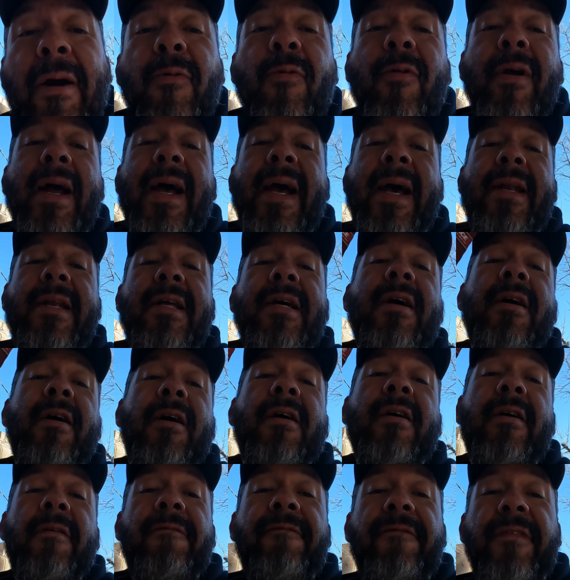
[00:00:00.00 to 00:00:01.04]
red
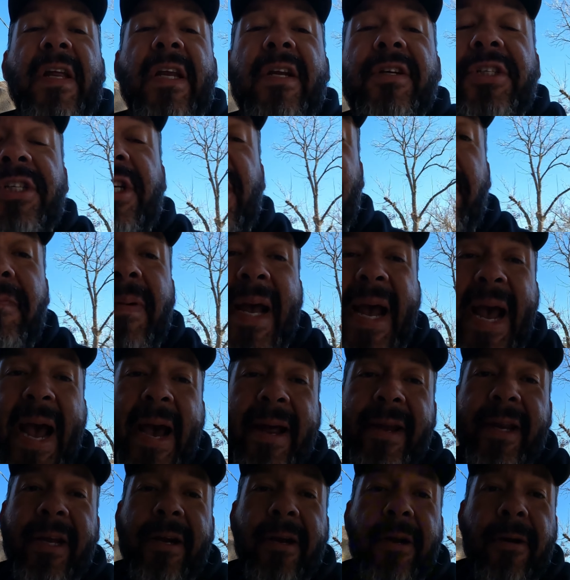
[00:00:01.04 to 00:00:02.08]
finishing
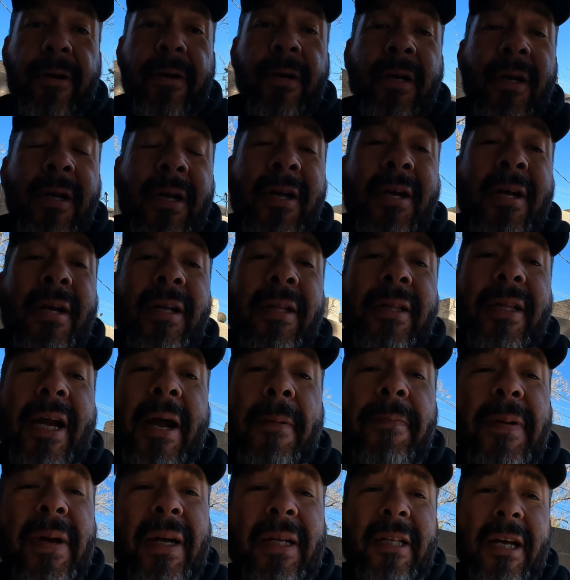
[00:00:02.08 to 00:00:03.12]
pad here that I
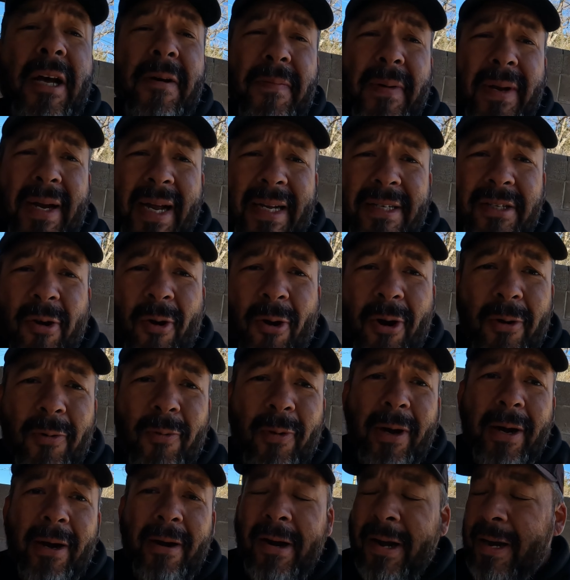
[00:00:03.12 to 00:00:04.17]
picked up at Ace
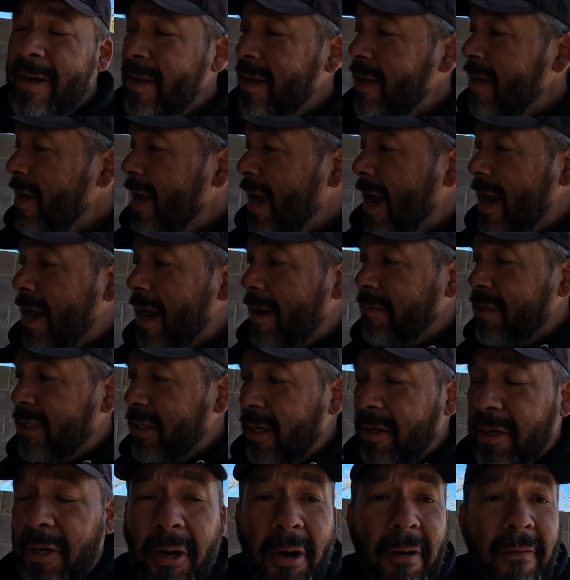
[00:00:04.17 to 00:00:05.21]
Hardware, and I'm just
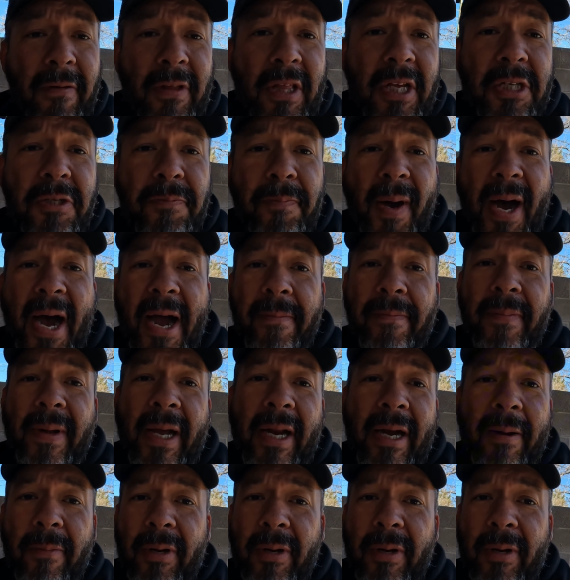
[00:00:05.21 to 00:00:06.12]
going to go over this pipe, man.